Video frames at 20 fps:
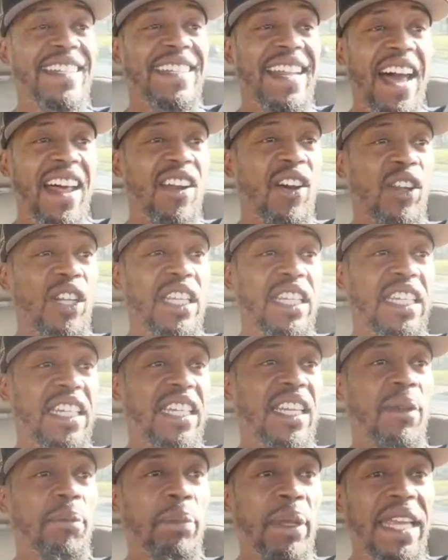not only could
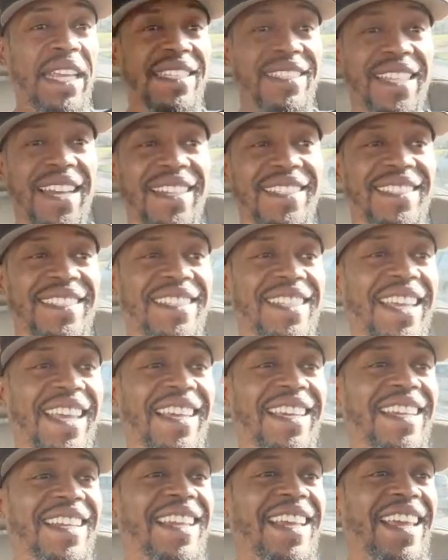he beat Tyson, he
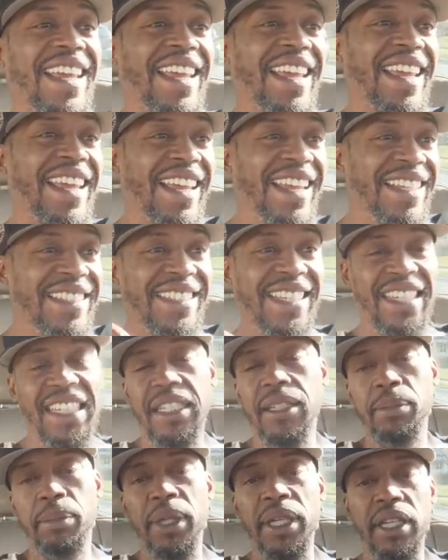could
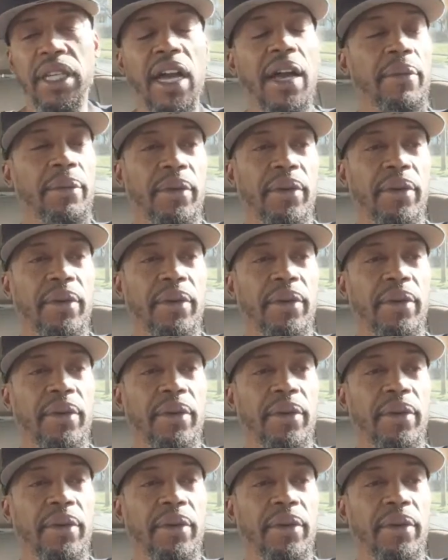easily beat